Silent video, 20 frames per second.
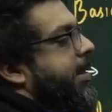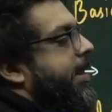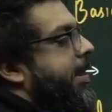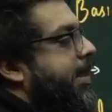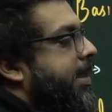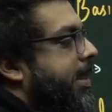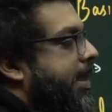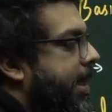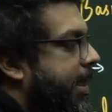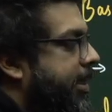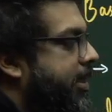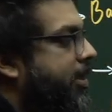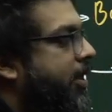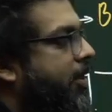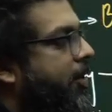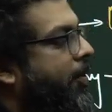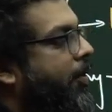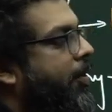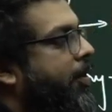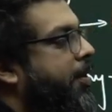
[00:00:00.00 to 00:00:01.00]
international
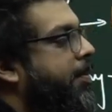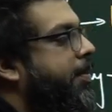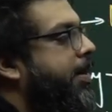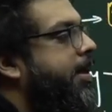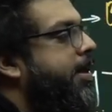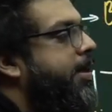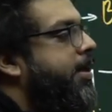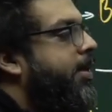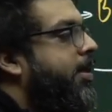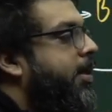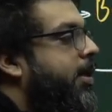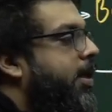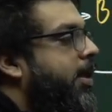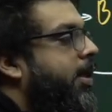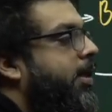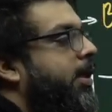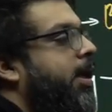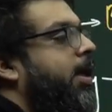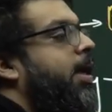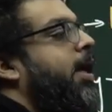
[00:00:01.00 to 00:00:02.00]
document,
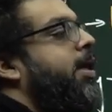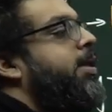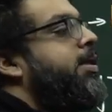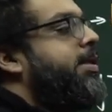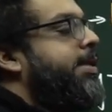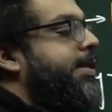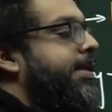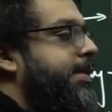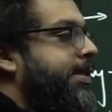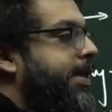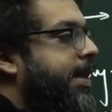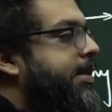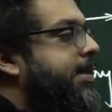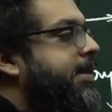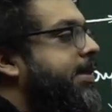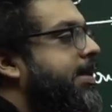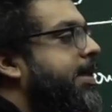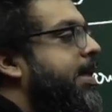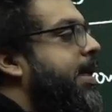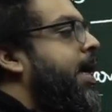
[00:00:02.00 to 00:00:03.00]
the country says,